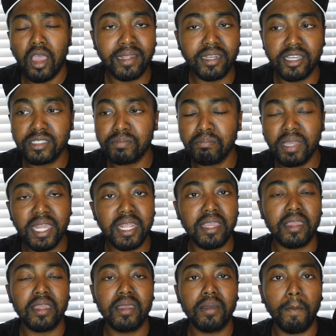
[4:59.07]
There's
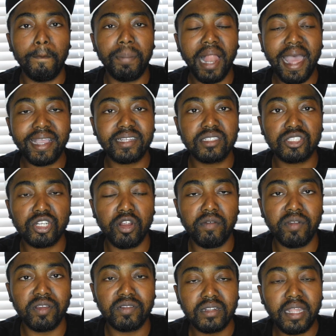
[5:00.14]
many black
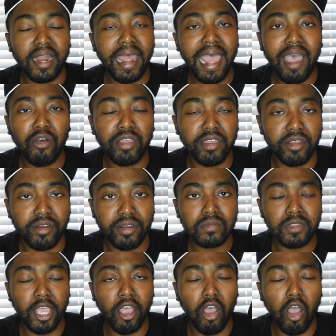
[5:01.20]
conservatives that are out here that